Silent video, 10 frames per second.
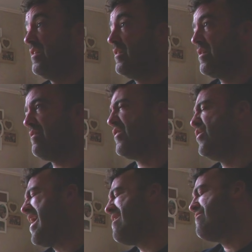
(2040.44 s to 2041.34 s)
Yeah, your
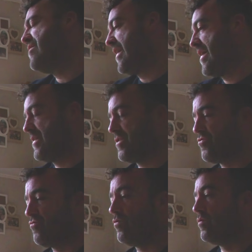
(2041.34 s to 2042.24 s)
food every day, it's a
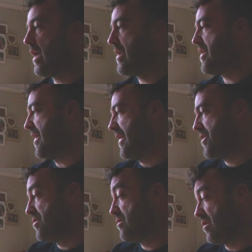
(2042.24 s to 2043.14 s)
struggle. And then the
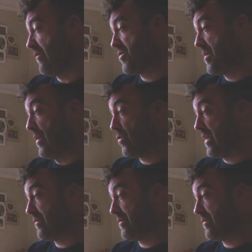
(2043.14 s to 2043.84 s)
kitchens will obviously be looking